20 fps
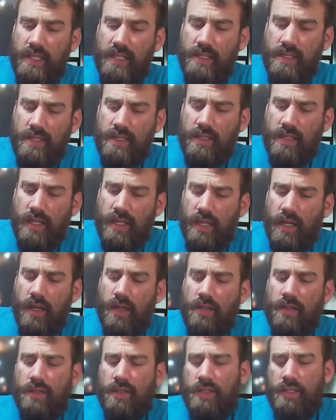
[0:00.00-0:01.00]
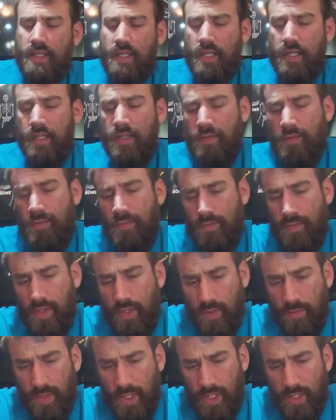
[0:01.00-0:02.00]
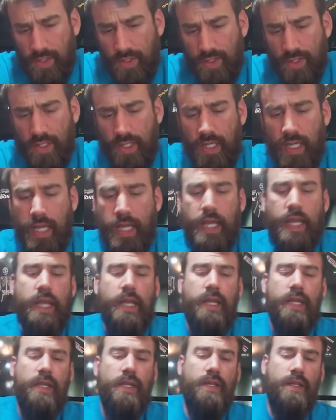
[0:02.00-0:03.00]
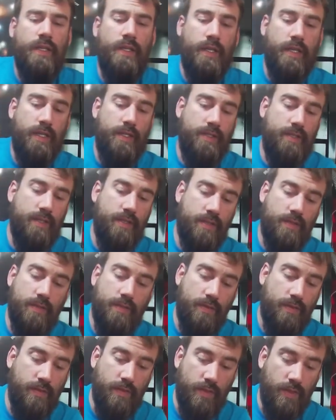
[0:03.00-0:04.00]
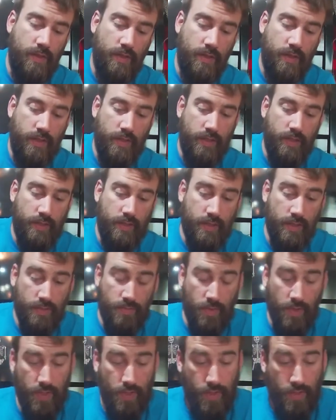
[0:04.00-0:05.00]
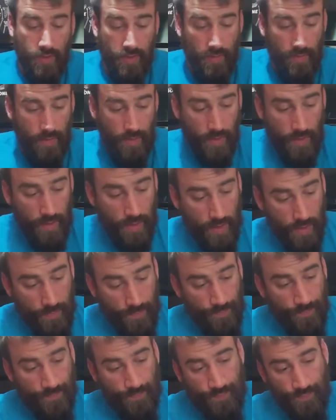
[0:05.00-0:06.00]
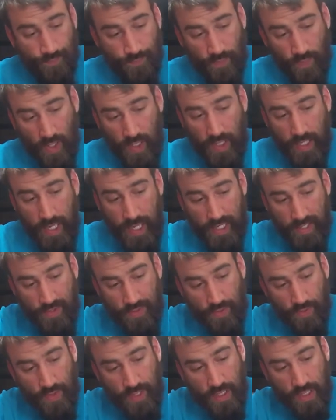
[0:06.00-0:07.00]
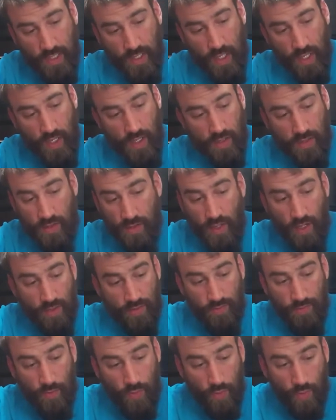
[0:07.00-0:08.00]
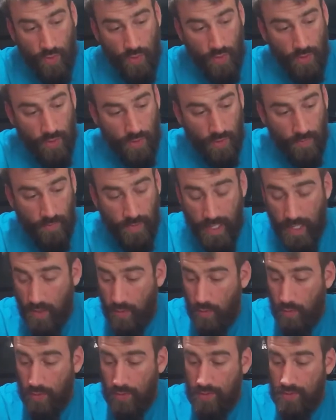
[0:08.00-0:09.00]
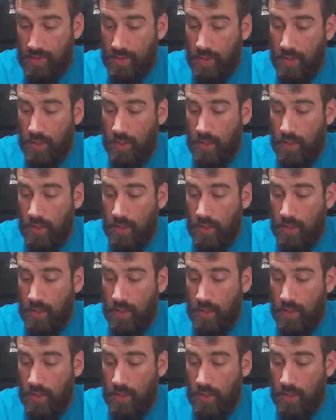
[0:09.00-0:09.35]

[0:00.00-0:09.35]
this is like 110 millimeters, and it sits pretty good. My axle ain't clocked forward or backwards.